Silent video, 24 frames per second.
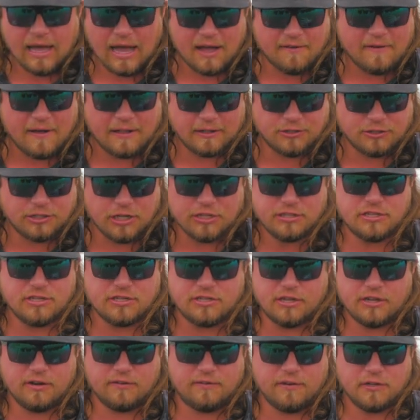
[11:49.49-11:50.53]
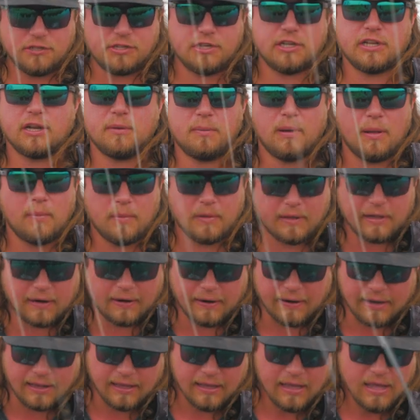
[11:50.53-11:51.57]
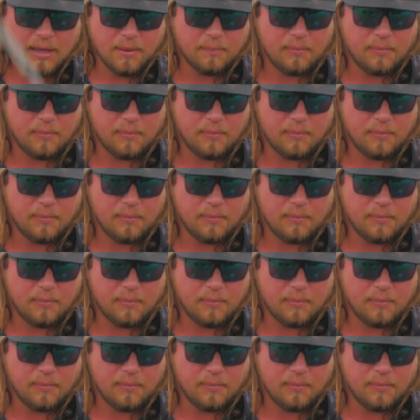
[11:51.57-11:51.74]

I've had just as good of fishing in a public area,